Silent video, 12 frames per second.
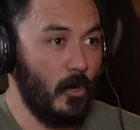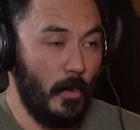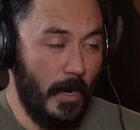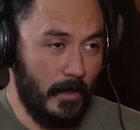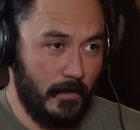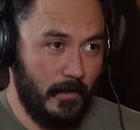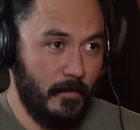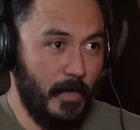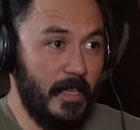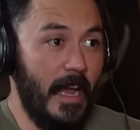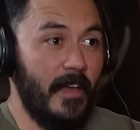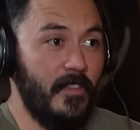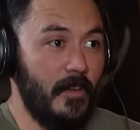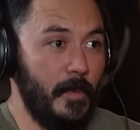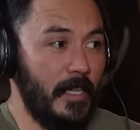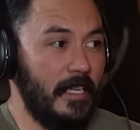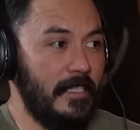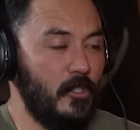Correct, but they had the
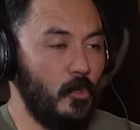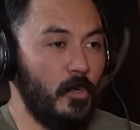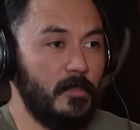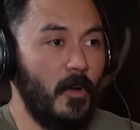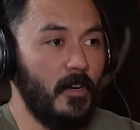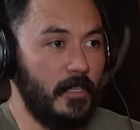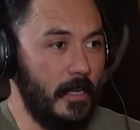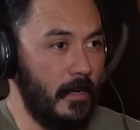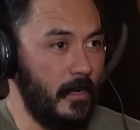ability to respond and